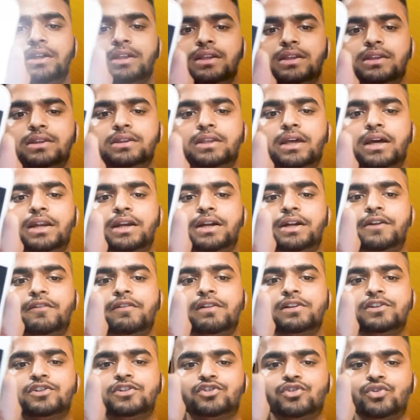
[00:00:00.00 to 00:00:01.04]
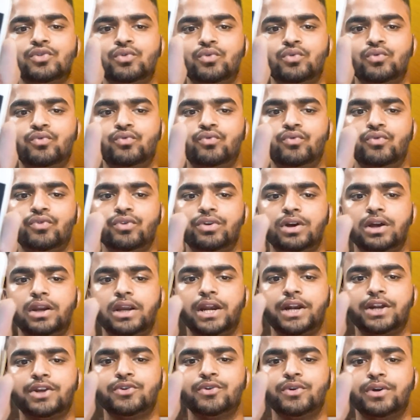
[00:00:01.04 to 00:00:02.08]
then it will show
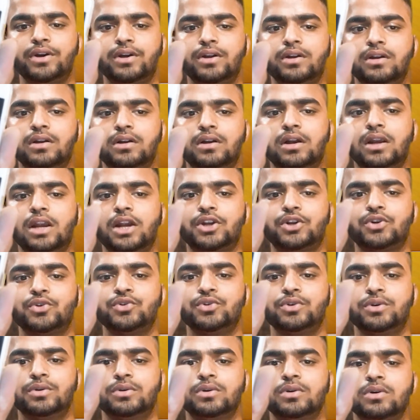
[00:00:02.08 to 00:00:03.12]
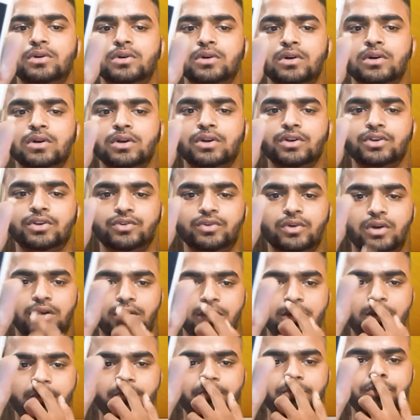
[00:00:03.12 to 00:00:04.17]
connect to your
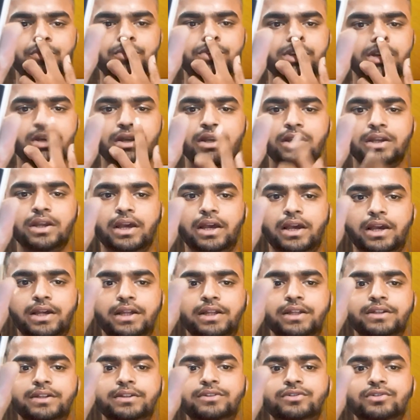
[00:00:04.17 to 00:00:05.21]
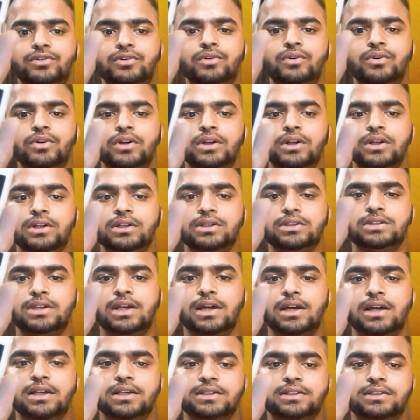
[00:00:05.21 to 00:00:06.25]
computer. And so
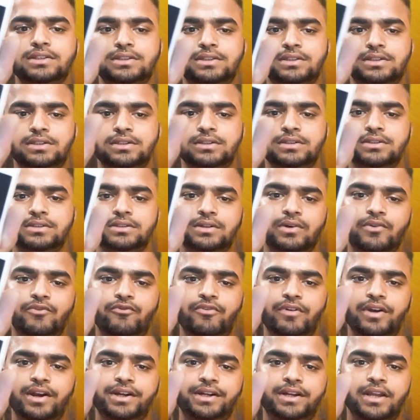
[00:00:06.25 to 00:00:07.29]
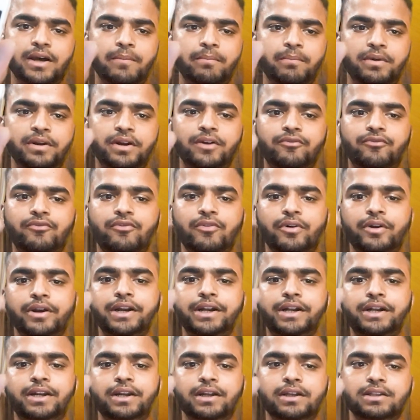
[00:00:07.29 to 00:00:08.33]
just wait a minute for
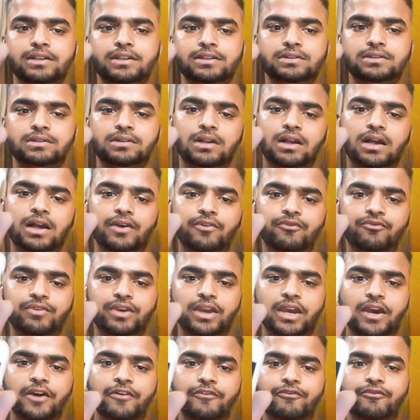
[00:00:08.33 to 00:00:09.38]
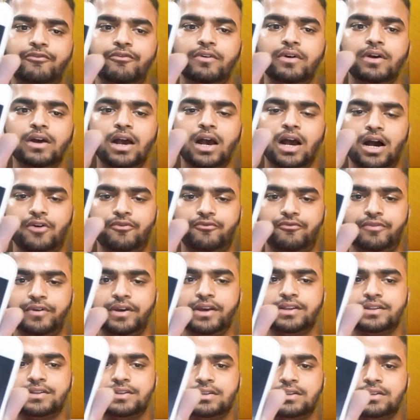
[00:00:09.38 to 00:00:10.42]
it. We have a
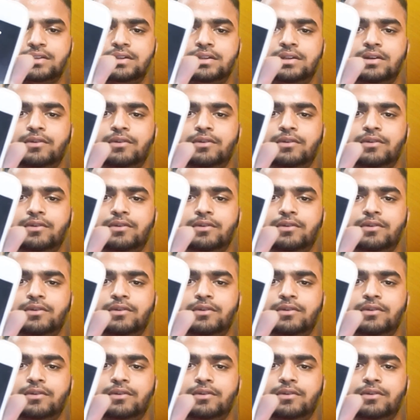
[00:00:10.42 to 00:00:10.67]
fix.